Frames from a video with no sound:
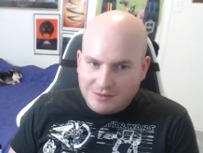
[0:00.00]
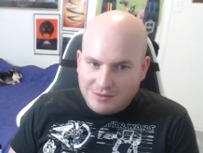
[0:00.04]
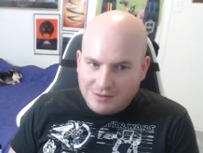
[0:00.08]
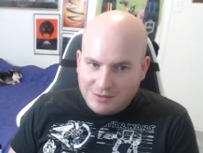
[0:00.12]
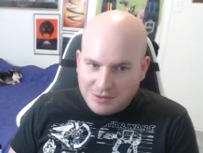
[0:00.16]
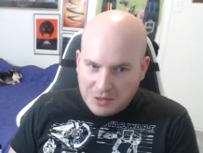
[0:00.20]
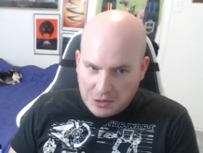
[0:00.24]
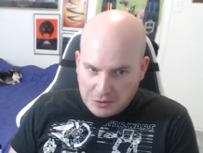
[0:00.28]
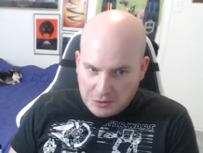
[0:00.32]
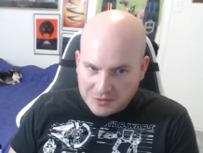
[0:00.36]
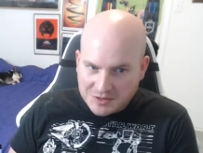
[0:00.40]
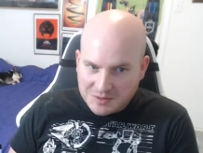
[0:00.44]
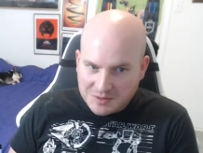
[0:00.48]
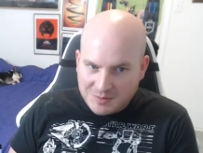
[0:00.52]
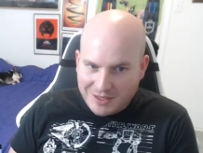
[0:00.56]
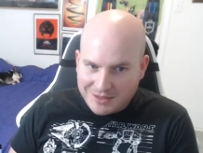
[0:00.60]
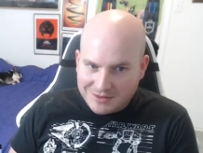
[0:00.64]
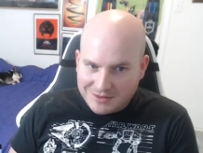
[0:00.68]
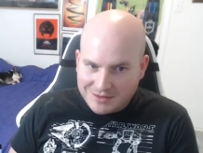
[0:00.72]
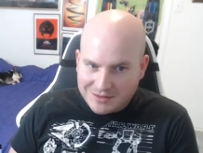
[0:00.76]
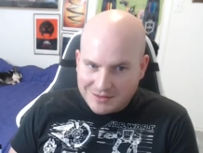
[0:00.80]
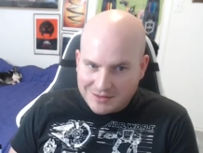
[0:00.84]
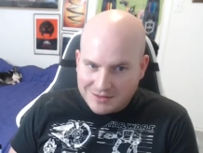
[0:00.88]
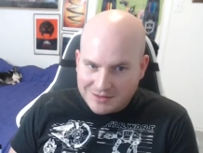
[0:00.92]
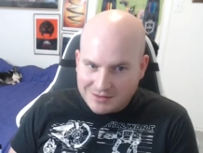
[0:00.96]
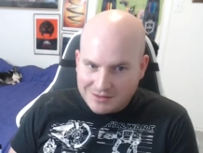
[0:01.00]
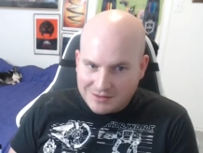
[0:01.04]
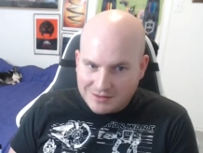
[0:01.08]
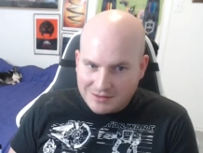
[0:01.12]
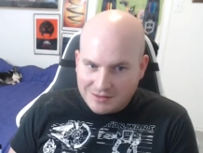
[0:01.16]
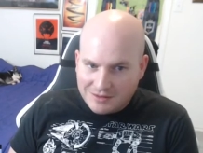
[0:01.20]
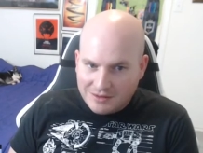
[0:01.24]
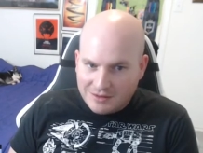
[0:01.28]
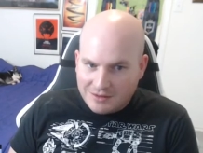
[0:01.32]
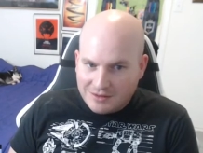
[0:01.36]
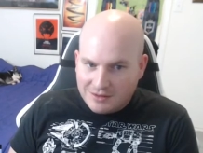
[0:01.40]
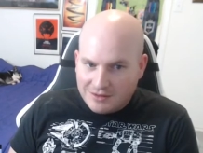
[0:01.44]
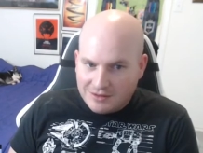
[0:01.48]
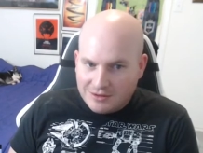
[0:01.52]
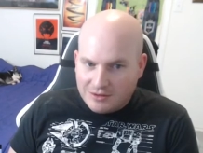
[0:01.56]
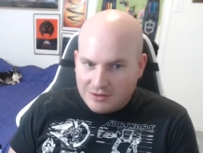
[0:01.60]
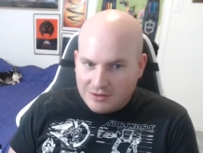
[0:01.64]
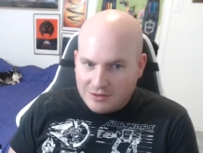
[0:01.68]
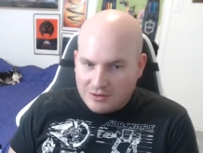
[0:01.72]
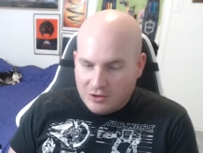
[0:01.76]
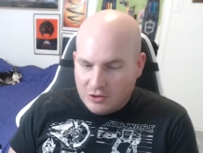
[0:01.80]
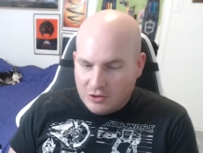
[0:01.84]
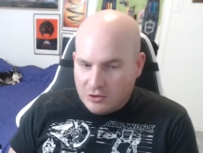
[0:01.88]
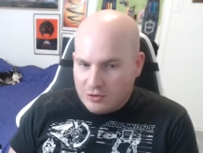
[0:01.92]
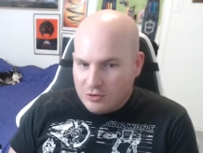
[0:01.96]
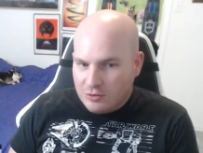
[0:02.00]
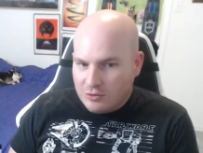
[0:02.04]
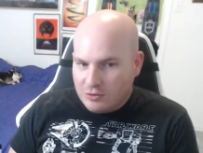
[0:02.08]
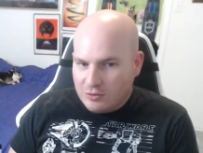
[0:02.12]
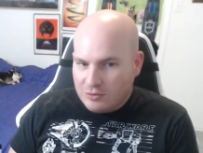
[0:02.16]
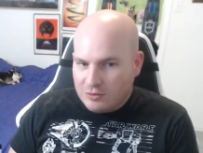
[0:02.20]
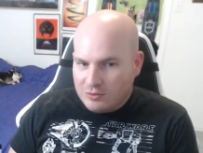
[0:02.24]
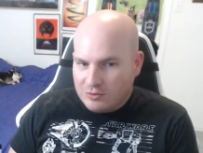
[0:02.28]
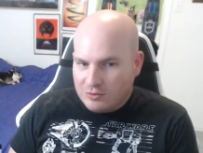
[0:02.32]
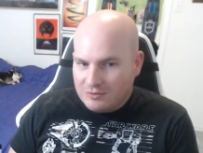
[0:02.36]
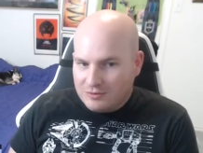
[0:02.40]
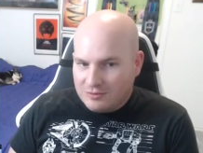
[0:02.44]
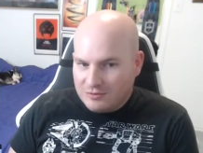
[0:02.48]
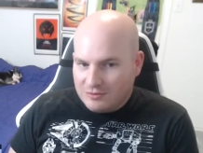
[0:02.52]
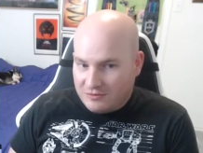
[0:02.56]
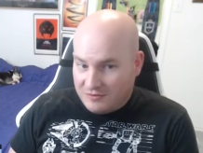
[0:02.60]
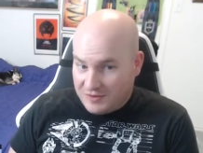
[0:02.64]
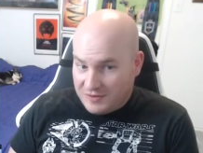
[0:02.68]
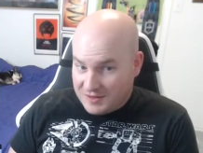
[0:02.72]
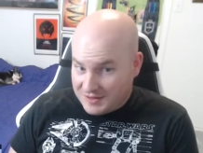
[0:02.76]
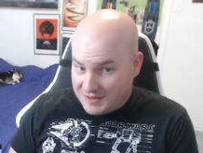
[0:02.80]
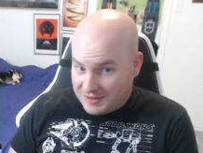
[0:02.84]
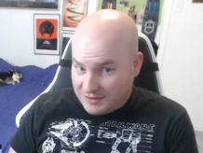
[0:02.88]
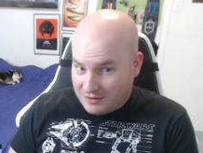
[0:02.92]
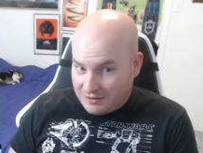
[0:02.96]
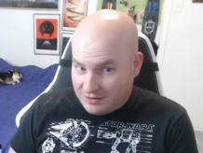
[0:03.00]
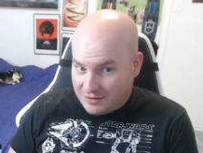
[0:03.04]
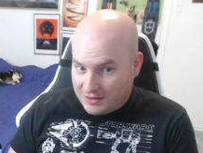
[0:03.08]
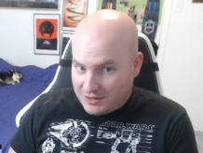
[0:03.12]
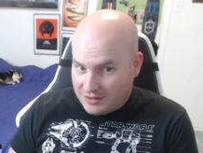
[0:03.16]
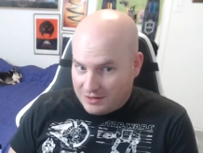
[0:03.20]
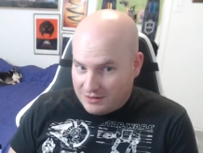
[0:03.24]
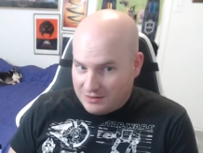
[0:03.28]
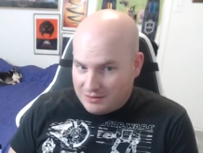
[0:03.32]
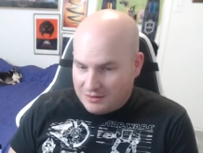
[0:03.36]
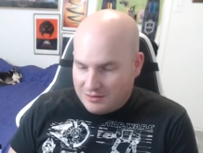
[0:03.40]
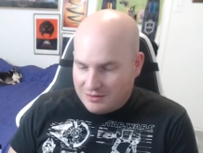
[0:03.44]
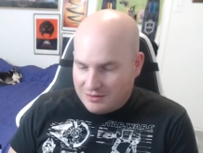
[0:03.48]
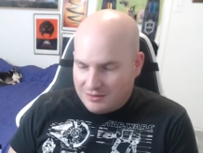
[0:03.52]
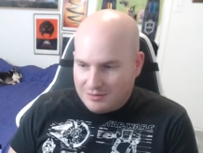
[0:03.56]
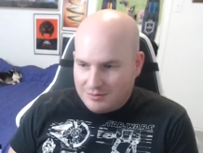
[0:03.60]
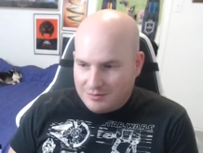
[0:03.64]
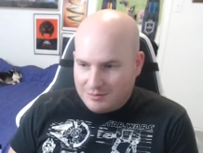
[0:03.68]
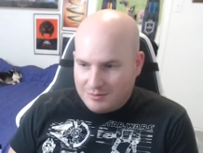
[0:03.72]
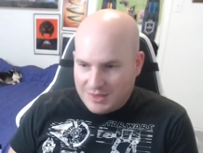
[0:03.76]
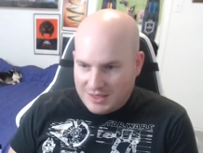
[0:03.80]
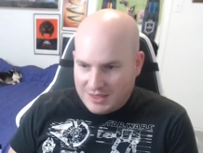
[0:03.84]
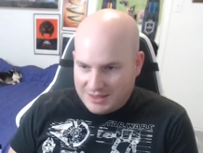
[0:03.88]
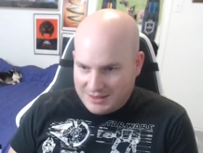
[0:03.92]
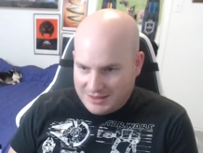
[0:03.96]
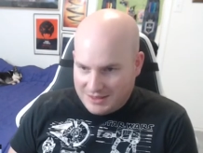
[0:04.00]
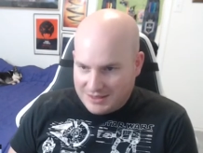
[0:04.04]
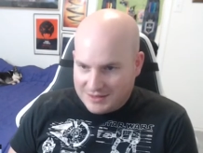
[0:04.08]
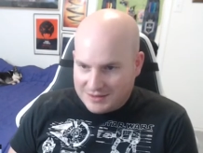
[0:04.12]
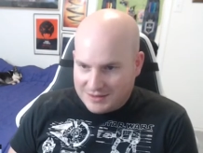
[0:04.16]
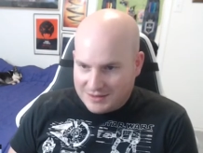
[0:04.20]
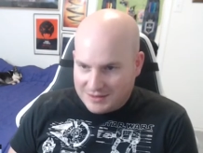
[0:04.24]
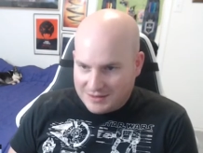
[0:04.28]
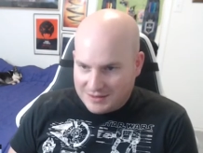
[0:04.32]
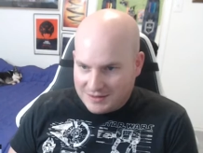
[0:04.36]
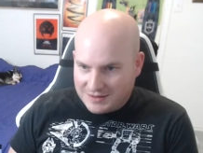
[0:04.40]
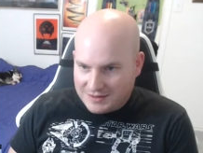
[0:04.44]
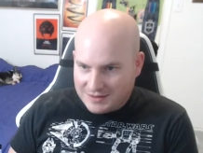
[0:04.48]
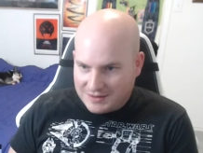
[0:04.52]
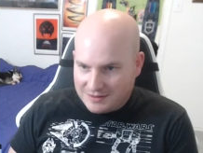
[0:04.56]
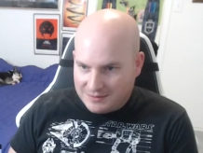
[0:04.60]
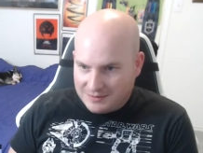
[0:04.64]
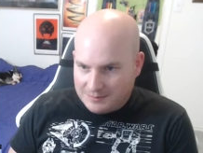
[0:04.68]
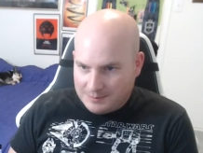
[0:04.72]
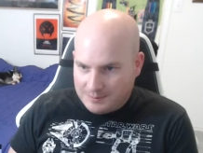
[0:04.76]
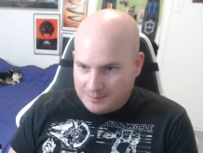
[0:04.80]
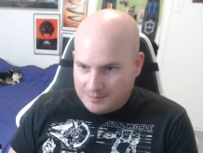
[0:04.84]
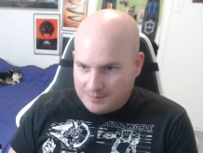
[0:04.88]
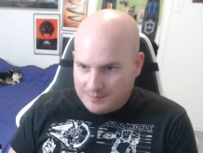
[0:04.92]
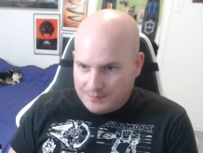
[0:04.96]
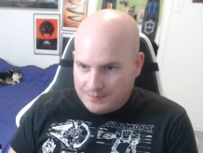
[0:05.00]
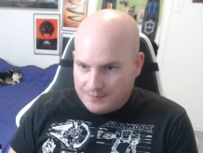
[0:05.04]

knows about this? Who physically maintains a system?